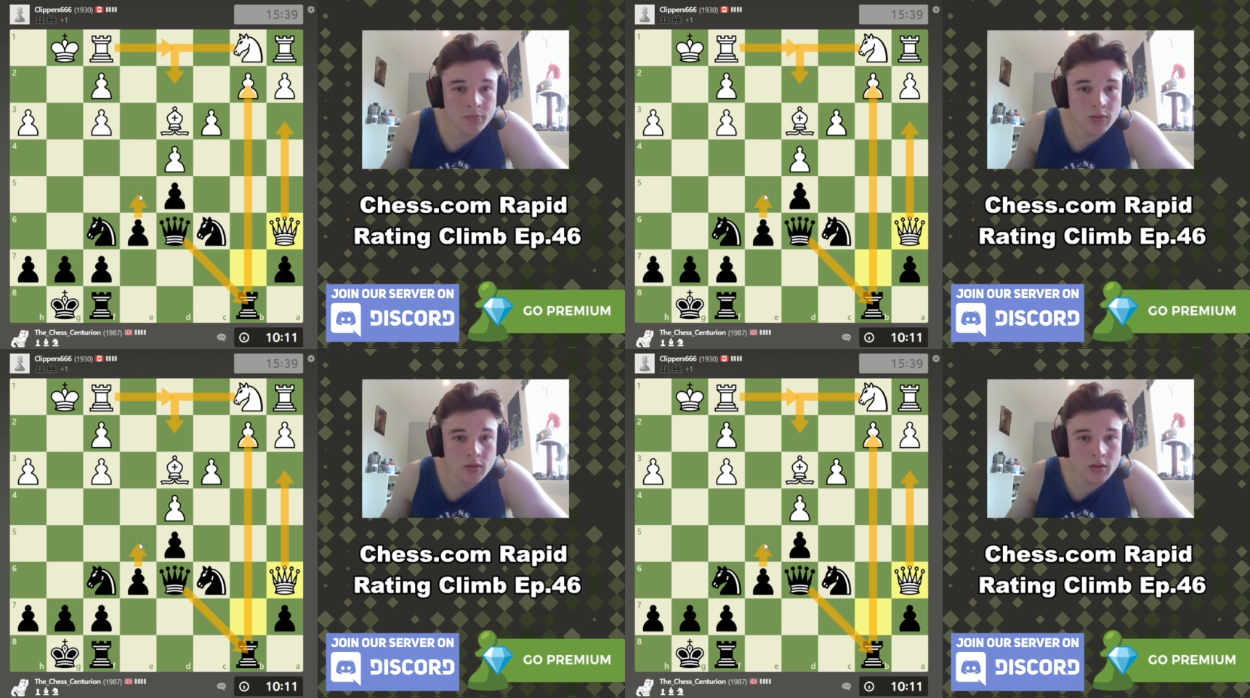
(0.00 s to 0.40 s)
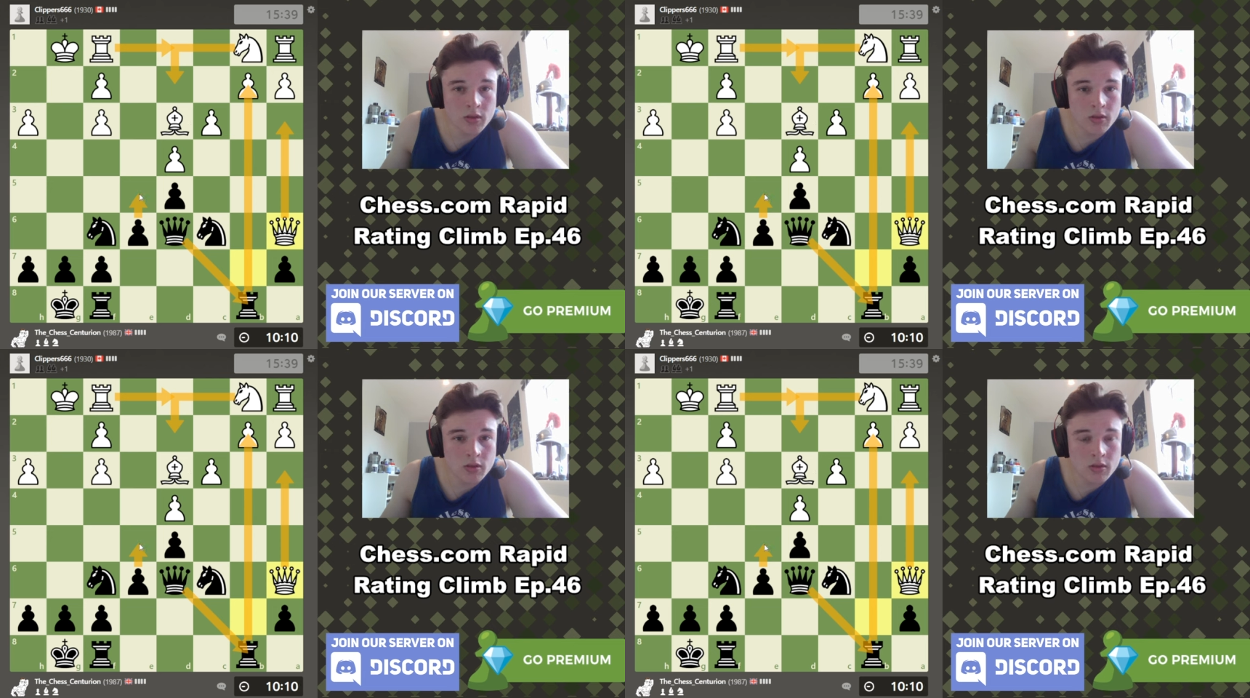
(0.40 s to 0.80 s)

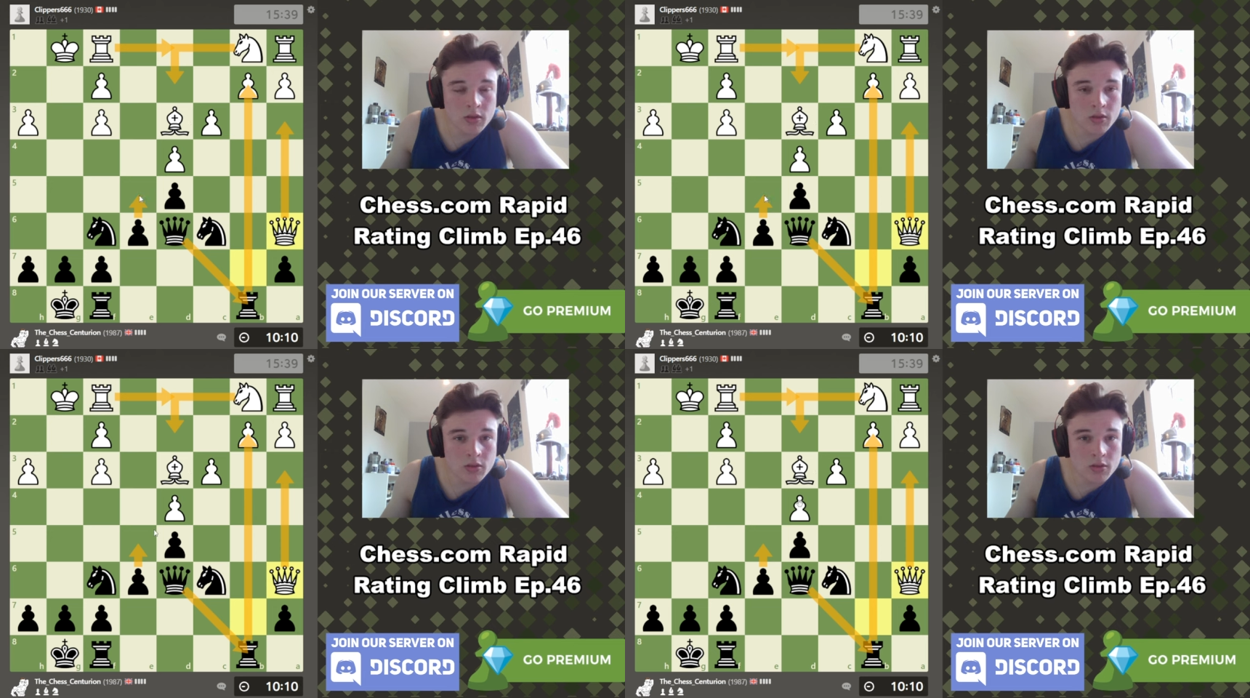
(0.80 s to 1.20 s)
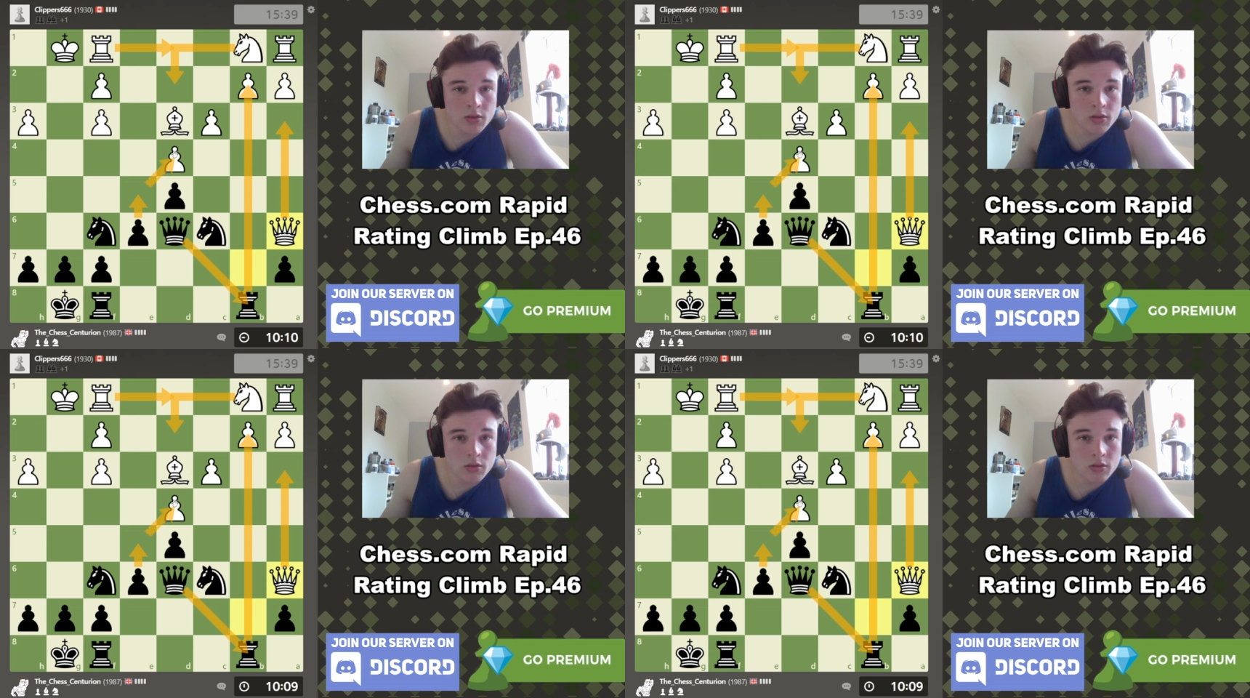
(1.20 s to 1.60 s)

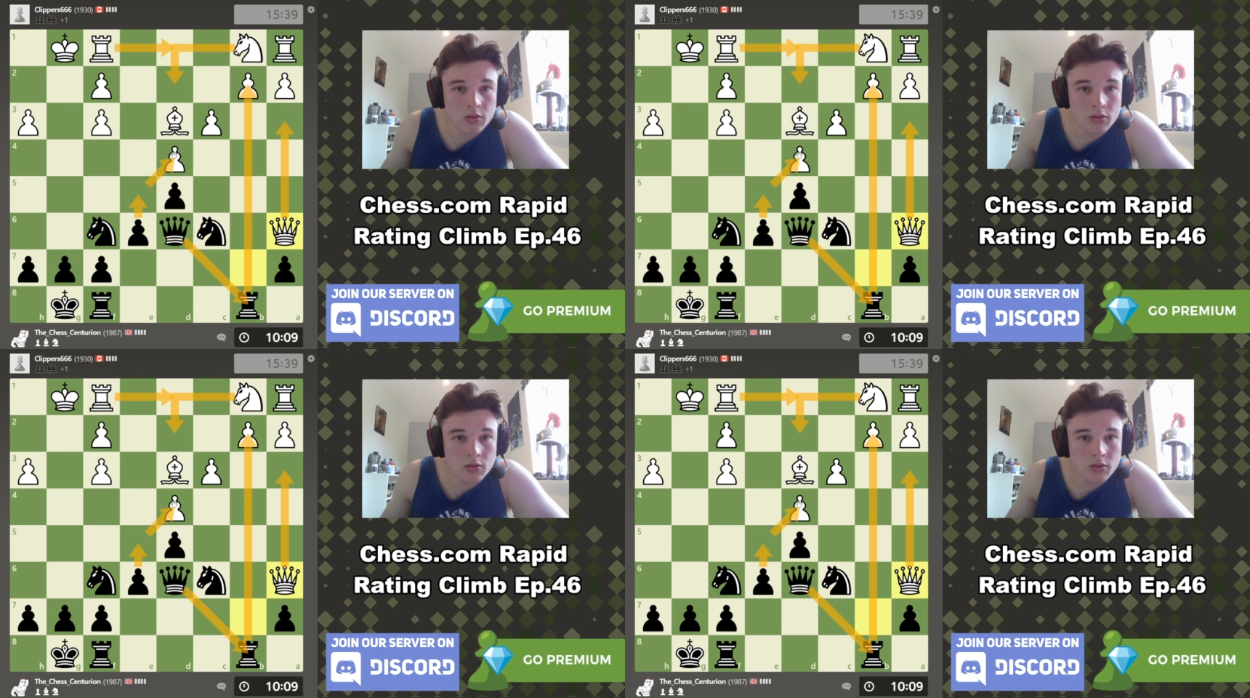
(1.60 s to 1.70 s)
Nobody speaks.